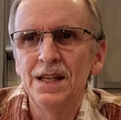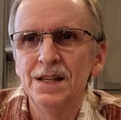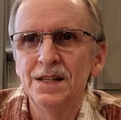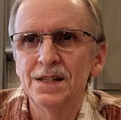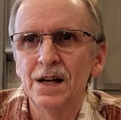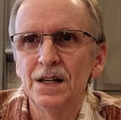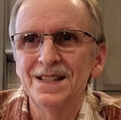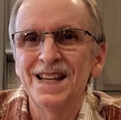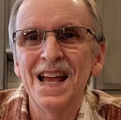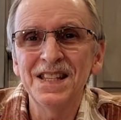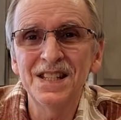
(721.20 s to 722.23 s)
is uh,
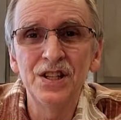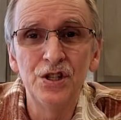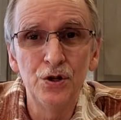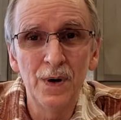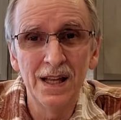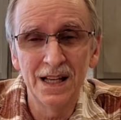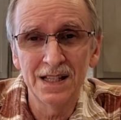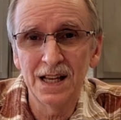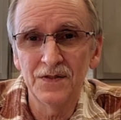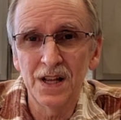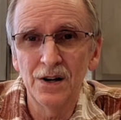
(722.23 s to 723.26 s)
tested to
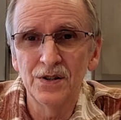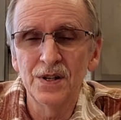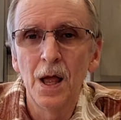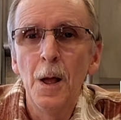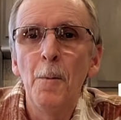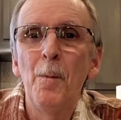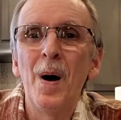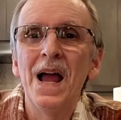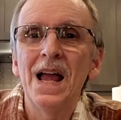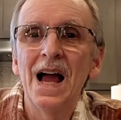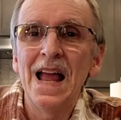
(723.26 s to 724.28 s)
NSF standards
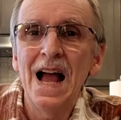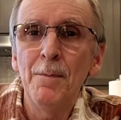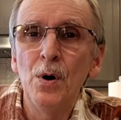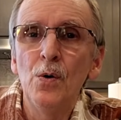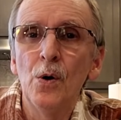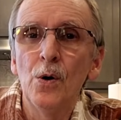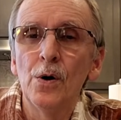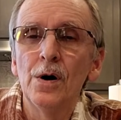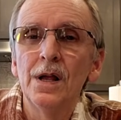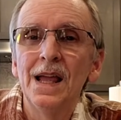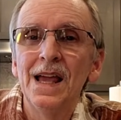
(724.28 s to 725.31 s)
by IAPMO
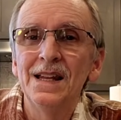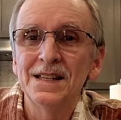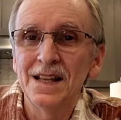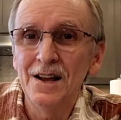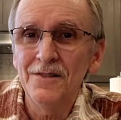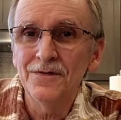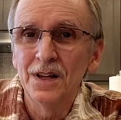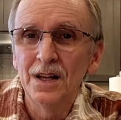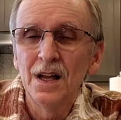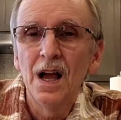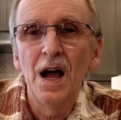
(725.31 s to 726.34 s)
or NSF.
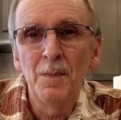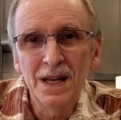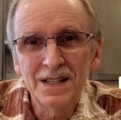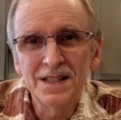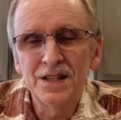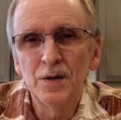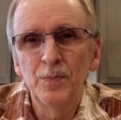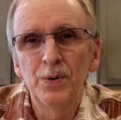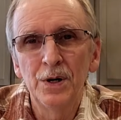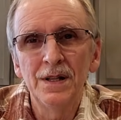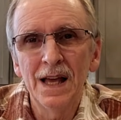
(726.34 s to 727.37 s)
I might consider
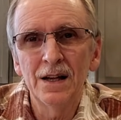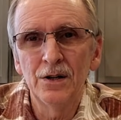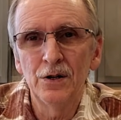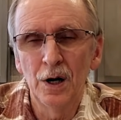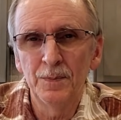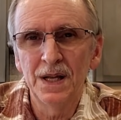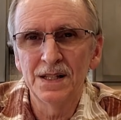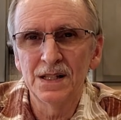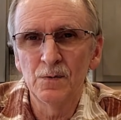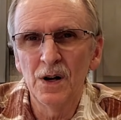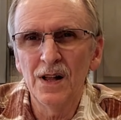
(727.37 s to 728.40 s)
putting that under updates
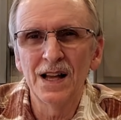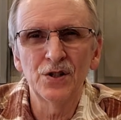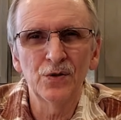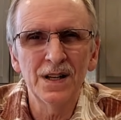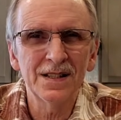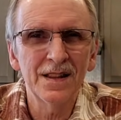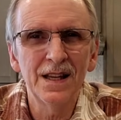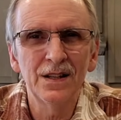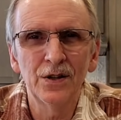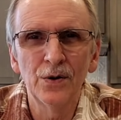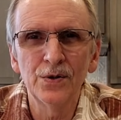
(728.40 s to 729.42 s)
as well. I trust, I
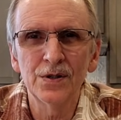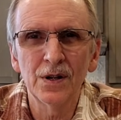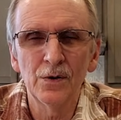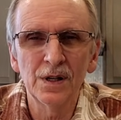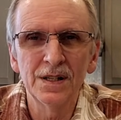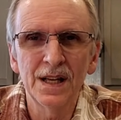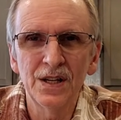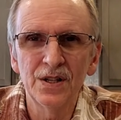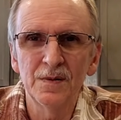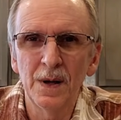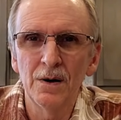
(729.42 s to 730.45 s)
think, those
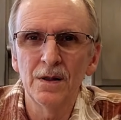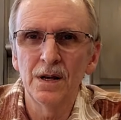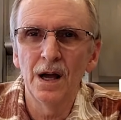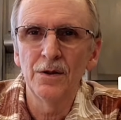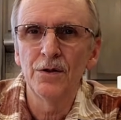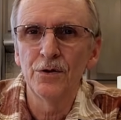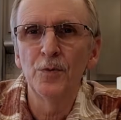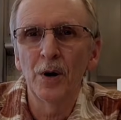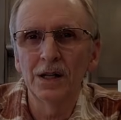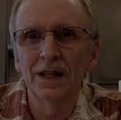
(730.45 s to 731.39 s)
organizations better than other third party